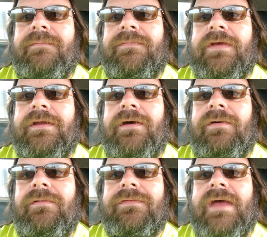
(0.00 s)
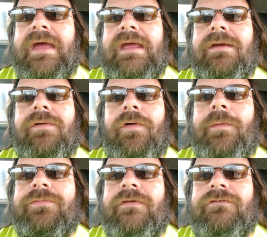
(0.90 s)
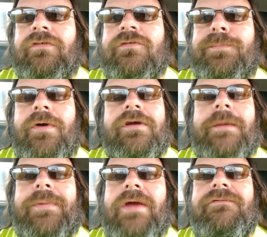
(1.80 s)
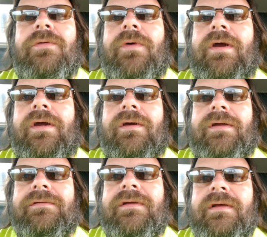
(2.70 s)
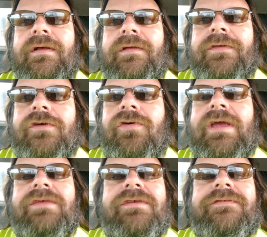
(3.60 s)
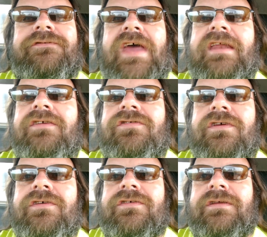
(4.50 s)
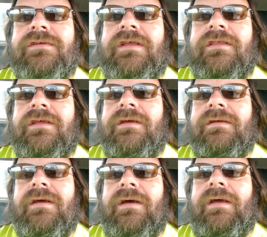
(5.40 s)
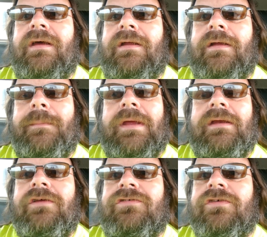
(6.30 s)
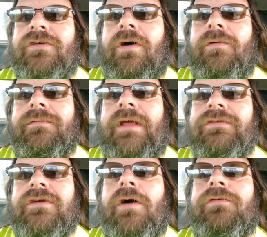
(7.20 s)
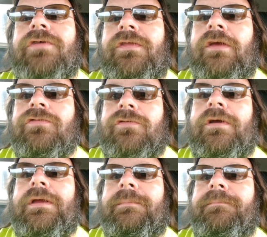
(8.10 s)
You know, the hate groups have just sprung up everywhere, and the crazy fetishes, and the, I mean, it's just gone to the extreme.